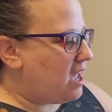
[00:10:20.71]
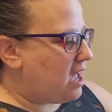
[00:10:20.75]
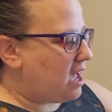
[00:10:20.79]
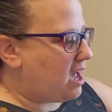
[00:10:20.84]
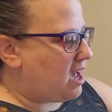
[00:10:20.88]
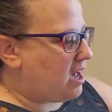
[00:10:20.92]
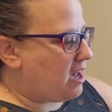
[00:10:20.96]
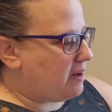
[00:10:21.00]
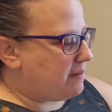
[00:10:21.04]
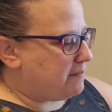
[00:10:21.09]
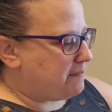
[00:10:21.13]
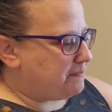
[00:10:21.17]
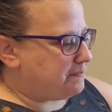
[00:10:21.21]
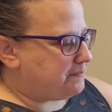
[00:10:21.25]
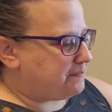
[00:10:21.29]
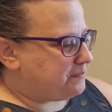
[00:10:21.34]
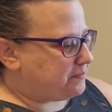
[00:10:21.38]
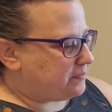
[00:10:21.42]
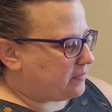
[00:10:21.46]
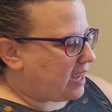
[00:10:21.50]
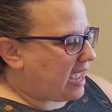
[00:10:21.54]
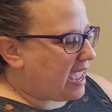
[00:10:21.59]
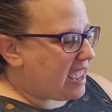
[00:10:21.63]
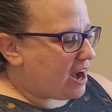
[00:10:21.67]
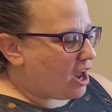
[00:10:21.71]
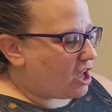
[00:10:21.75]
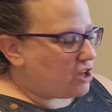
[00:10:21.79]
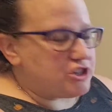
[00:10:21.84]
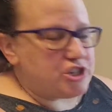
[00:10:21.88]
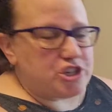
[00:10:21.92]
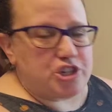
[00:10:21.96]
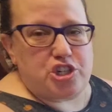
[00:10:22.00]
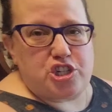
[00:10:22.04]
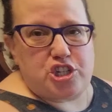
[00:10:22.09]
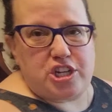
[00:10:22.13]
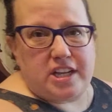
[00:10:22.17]
And I'll
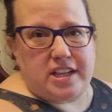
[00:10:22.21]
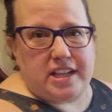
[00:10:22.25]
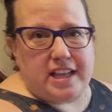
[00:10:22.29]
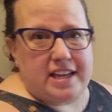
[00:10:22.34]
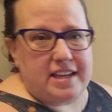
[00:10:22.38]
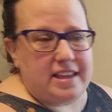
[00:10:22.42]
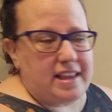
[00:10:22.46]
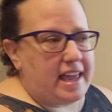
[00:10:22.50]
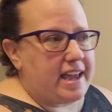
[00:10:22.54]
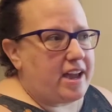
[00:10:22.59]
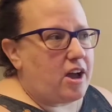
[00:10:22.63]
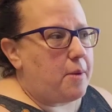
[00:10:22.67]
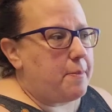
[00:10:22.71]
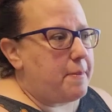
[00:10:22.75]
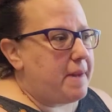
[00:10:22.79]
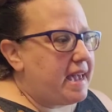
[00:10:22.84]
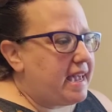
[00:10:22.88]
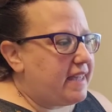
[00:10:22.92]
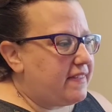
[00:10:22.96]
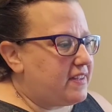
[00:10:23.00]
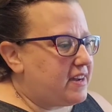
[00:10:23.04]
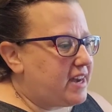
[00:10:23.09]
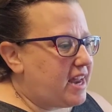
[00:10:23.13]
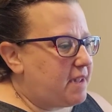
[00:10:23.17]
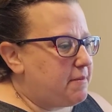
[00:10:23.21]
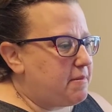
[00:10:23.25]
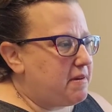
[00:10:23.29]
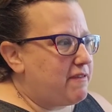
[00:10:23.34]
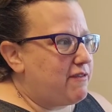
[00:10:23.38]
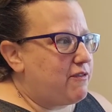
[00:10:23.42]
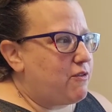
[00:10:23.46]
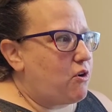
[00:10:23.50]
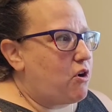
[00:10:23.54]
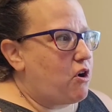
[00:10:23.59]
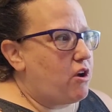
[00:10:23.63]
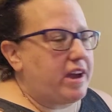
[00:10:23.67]
just chill it. Like, I'll make it the night
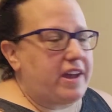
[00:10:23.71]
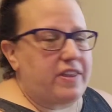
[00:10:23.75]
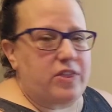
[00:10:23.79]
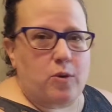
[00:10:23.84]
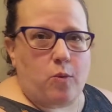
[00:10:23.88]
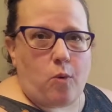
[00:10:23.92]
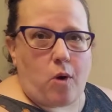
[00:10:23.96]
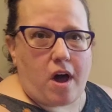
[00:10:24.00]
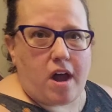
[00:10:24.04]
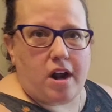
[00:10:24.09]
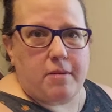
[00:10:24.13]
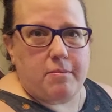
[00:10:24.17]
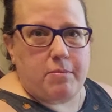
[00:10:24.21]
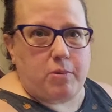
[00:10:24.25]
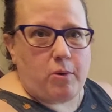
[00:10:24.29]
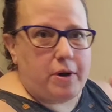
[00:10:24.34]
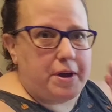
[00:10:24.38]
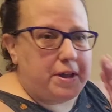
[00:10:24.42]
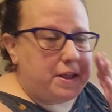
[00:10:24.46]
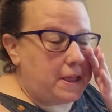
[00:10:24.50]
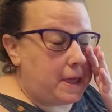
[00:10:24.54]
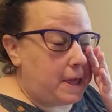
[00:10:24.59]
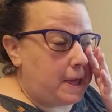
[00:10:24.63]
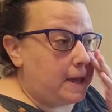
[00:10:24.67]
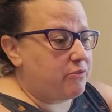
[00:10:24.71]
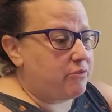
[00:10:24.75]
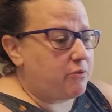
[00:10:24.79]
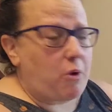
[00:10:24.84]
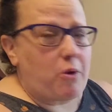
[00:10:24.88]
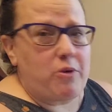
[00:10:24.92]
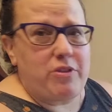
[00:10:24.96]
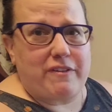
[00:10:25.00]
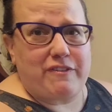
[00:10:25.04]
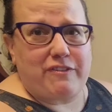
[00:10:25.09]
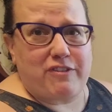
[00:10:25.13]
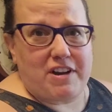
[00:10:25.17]
before, I'll get the water boiling,
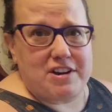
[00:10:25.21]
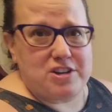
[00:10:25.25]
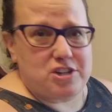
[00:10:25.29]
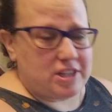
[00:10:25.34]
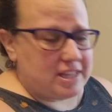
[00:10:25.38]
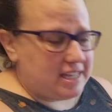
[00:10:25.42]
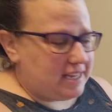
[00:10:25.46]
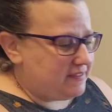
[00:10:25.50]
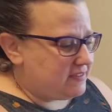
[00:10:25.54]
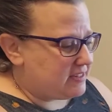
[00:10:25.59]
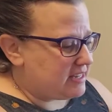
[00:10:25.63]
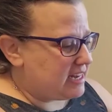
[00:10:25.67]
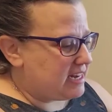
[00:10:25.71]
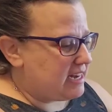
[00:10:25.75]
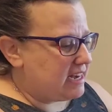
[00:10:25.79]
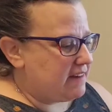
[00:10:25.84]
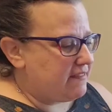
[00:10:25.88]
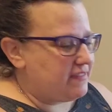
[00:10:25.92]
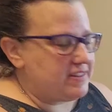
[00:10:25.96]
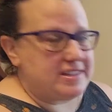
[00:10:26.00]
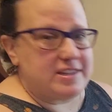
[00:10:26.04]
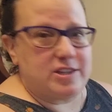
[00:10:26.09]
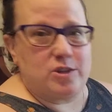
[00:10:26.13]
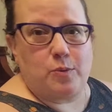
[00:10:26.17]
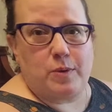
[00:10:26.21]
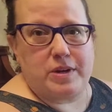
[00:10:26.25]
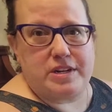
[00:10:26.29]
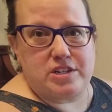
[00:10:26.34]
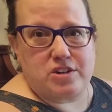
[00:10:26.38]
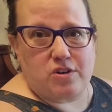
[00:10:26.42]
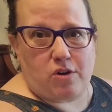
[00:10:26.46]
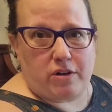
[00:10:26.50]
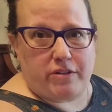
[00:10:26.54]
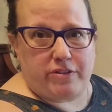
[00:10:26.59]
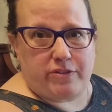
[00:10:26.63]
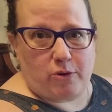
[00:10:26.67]
throw the fresh leaves in, and if it's in the
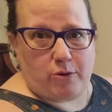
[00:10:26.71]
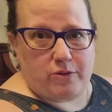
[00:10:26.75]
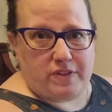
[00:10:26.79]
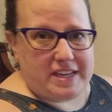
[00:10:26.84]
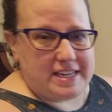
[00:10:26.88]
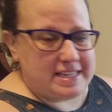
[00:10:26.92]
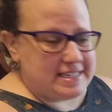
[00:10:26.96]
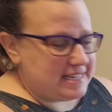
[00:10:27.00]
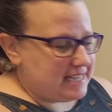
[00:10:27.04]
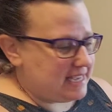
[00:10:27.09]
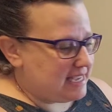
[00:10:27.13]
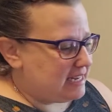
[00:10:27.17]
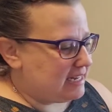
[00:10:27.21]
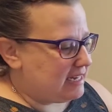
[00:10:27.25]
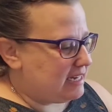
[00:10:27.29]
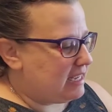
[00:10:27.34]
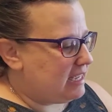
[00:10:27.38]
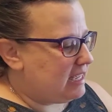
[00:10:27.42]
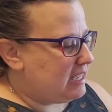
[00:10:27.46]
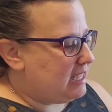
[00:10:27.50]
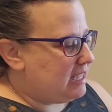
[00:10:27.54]
winter, I'll throw these in.